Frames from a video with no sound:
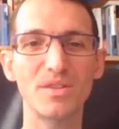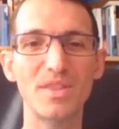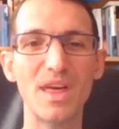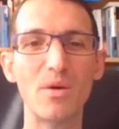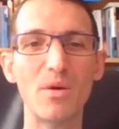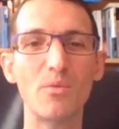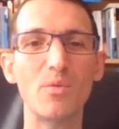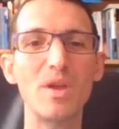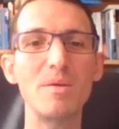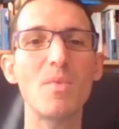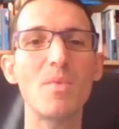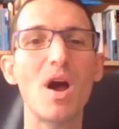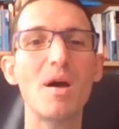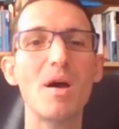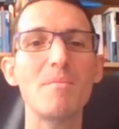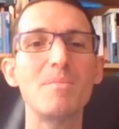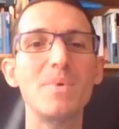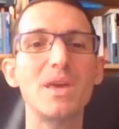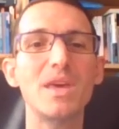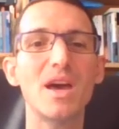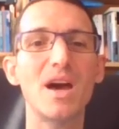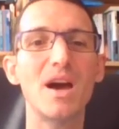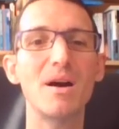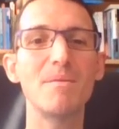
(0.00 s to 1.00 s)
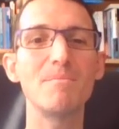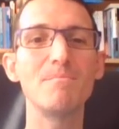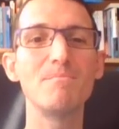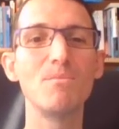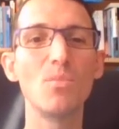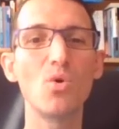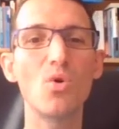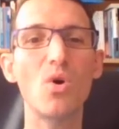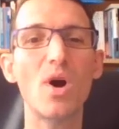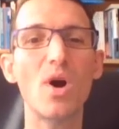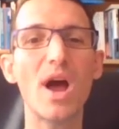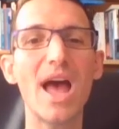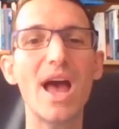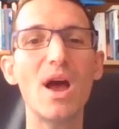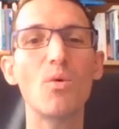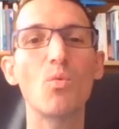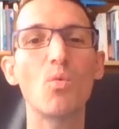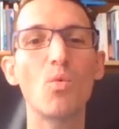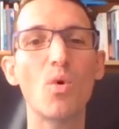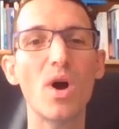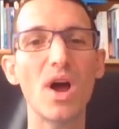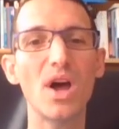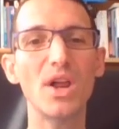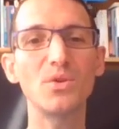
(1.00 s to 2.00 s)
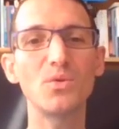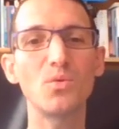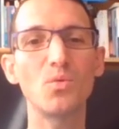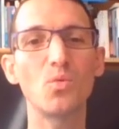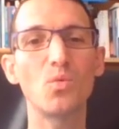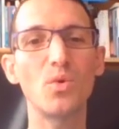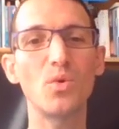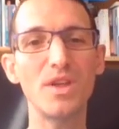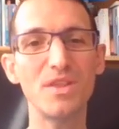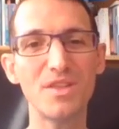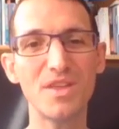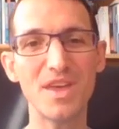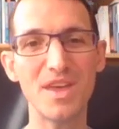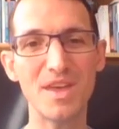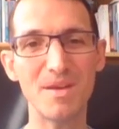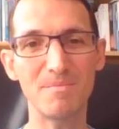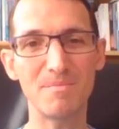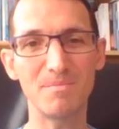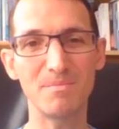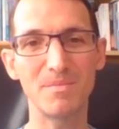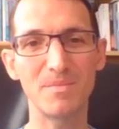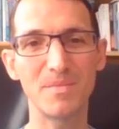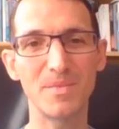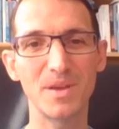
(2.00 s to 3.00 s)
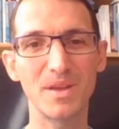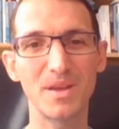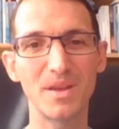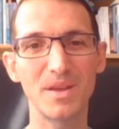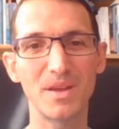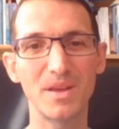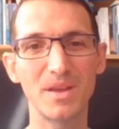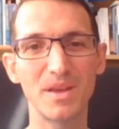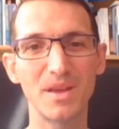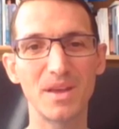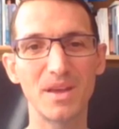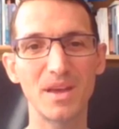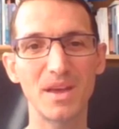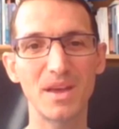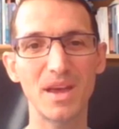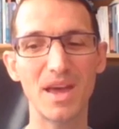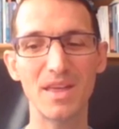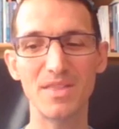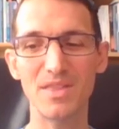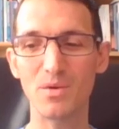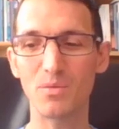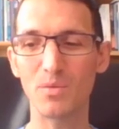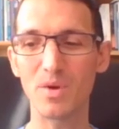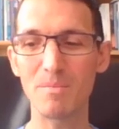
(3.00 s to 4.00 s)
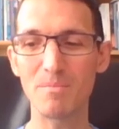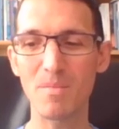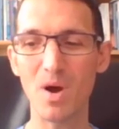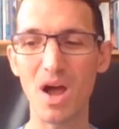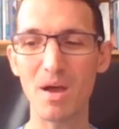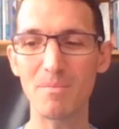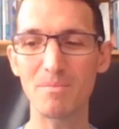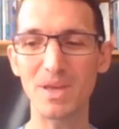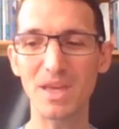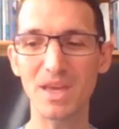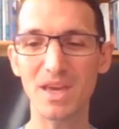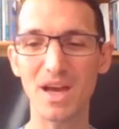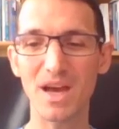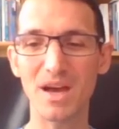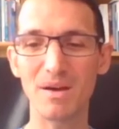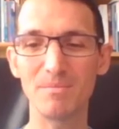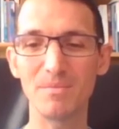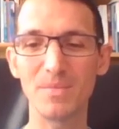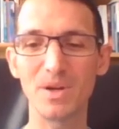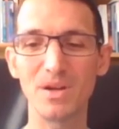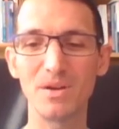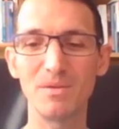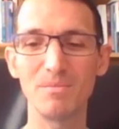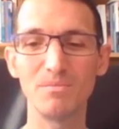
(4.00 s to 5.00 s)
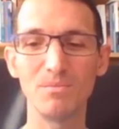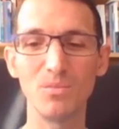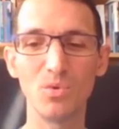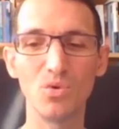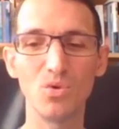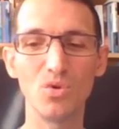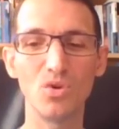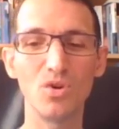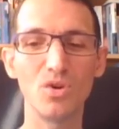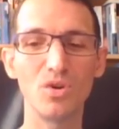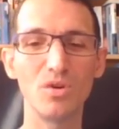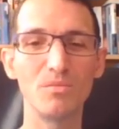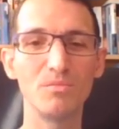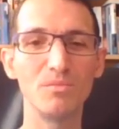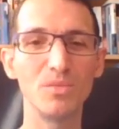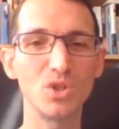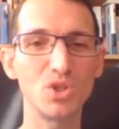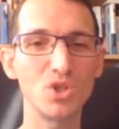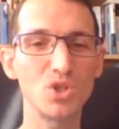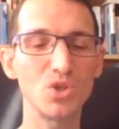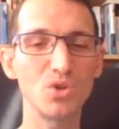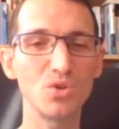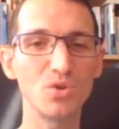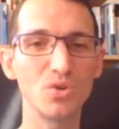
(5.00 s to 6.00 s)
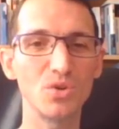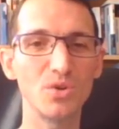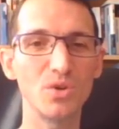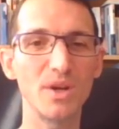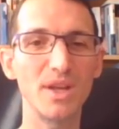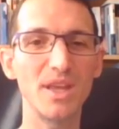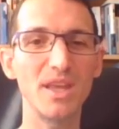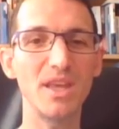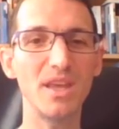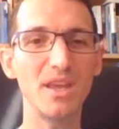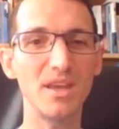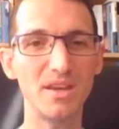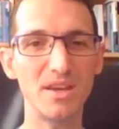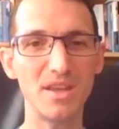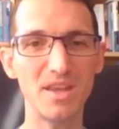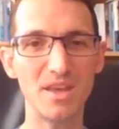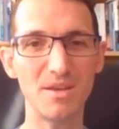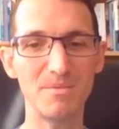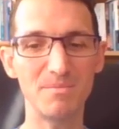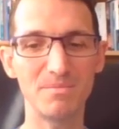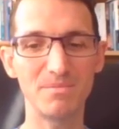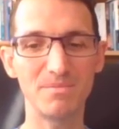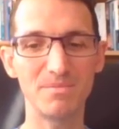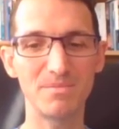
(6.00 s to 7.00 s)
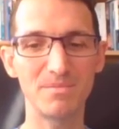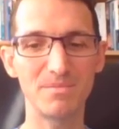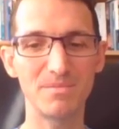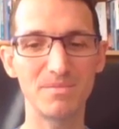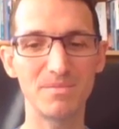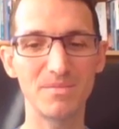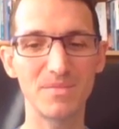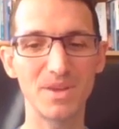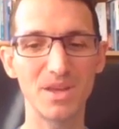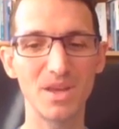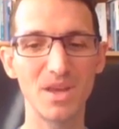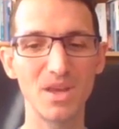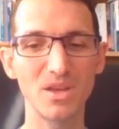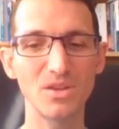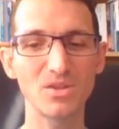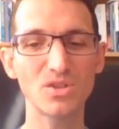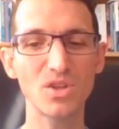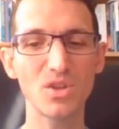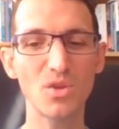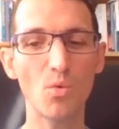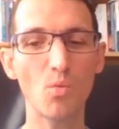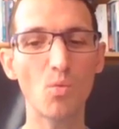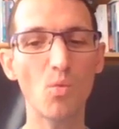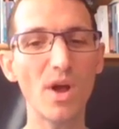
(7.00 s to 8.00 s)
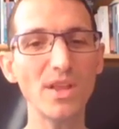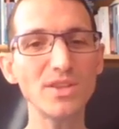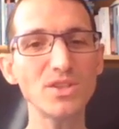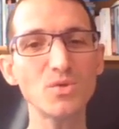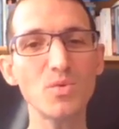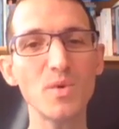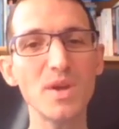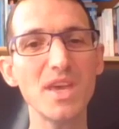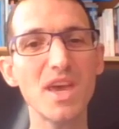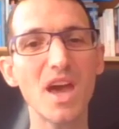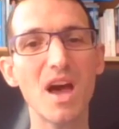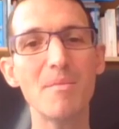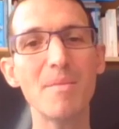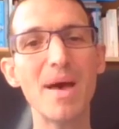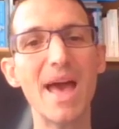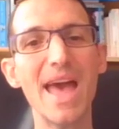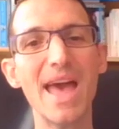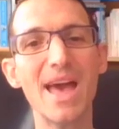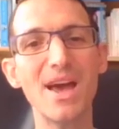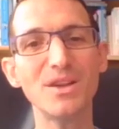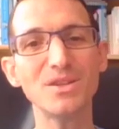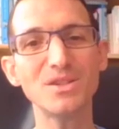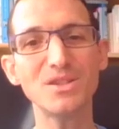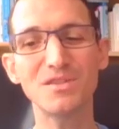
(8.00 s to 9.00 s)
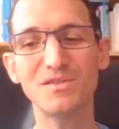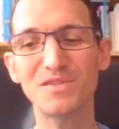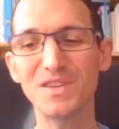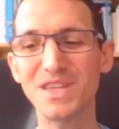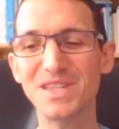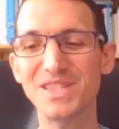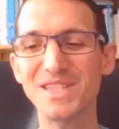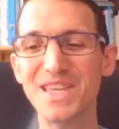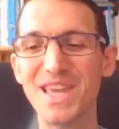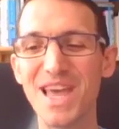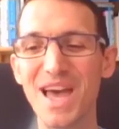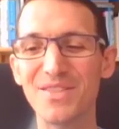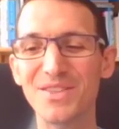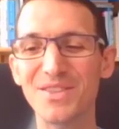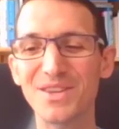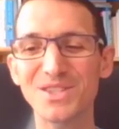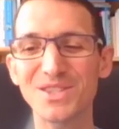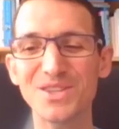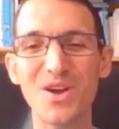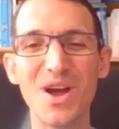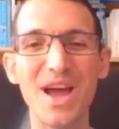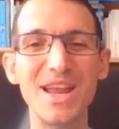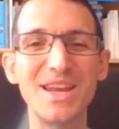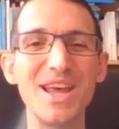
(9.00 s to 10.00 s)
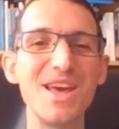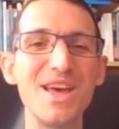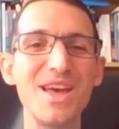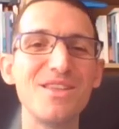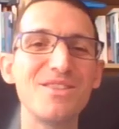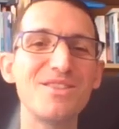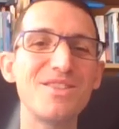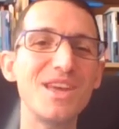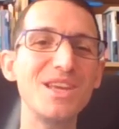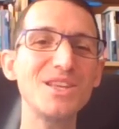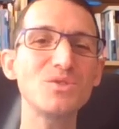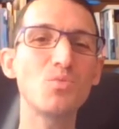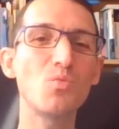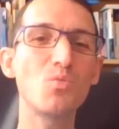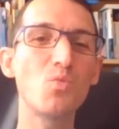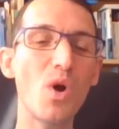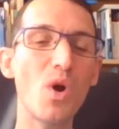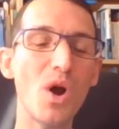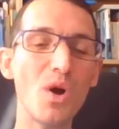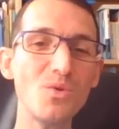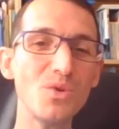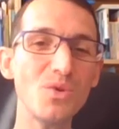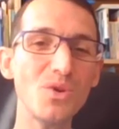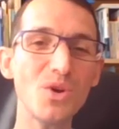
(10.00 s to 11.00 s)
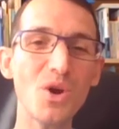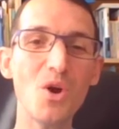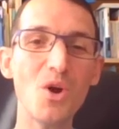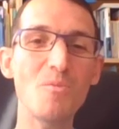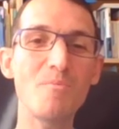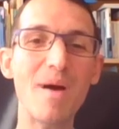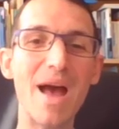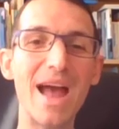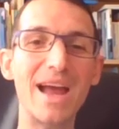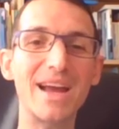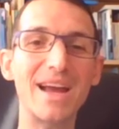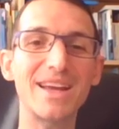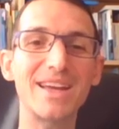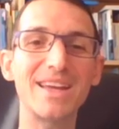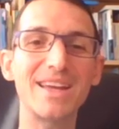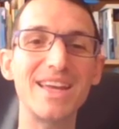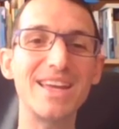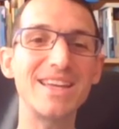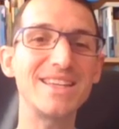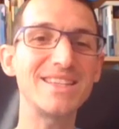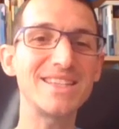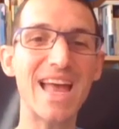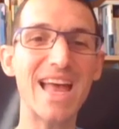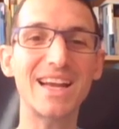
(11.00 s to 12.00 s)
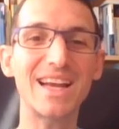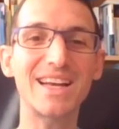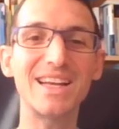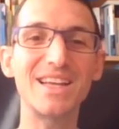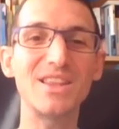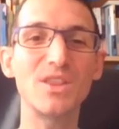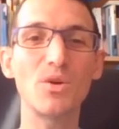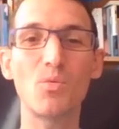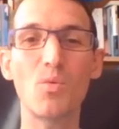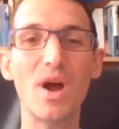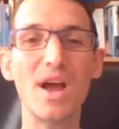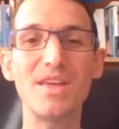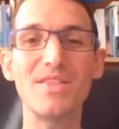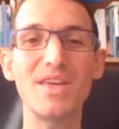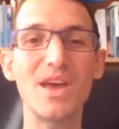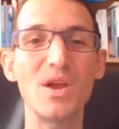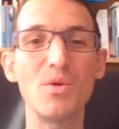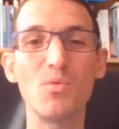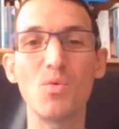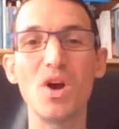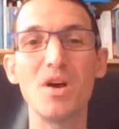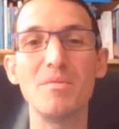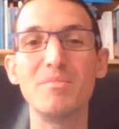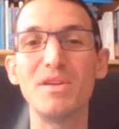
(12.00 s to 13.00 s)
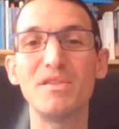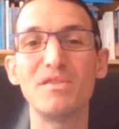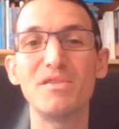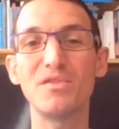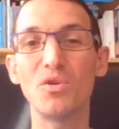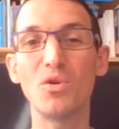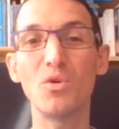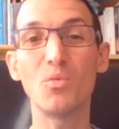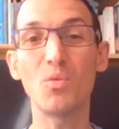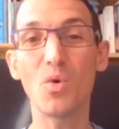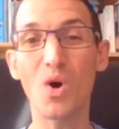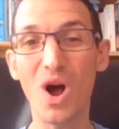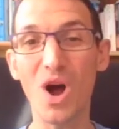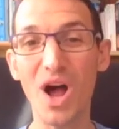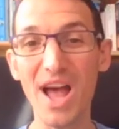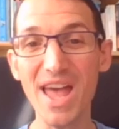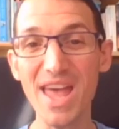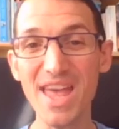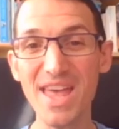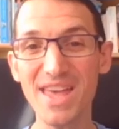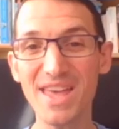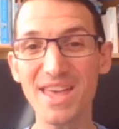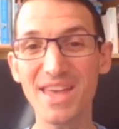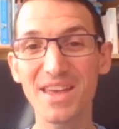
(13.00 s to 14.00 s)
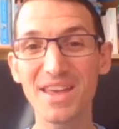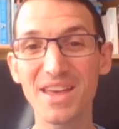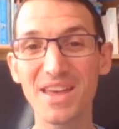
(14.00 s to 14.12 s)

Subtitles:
that we might become more at one with him, and that we might become more mature in him. So that once we come out of this the other side, things won't go back exactly the way they were before. Why?